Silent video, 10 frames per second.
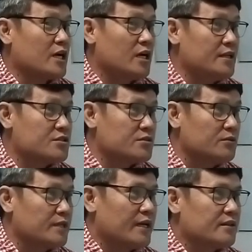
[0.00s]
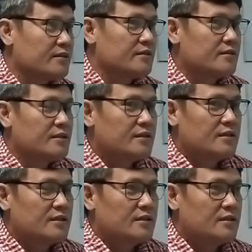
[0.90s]
college student,
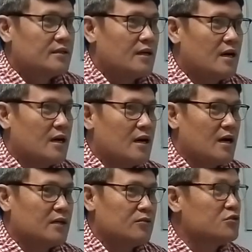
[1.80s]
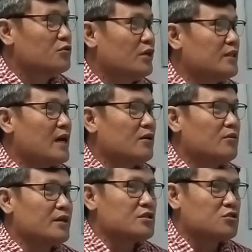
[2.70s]
ang gusto
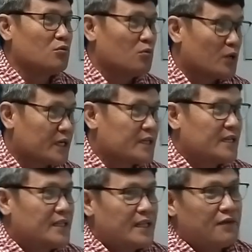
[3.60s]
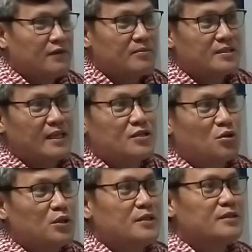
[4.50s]
ginako is to work in an FM
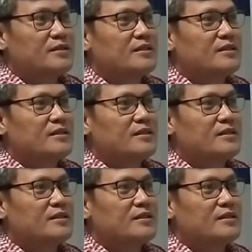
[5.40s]
station.